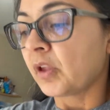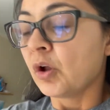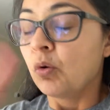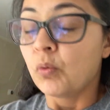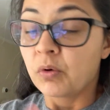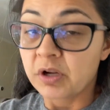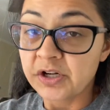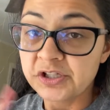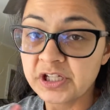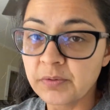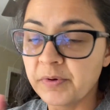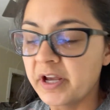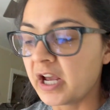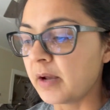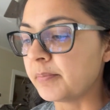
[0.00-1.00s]
We're gonna see
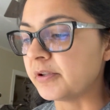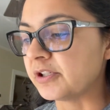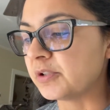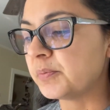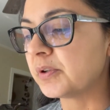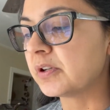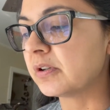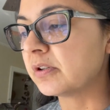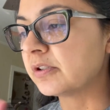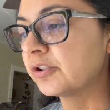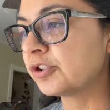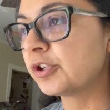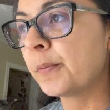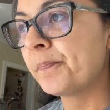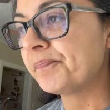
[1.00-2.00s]
what happens
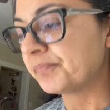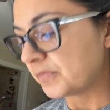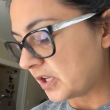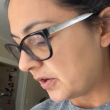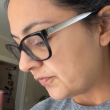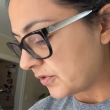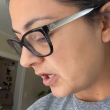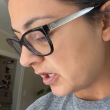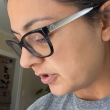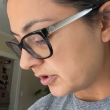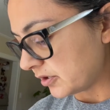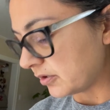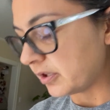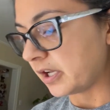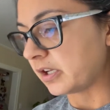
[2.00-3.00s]
because I've got
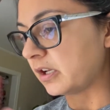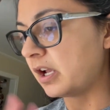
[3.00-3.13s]
to like,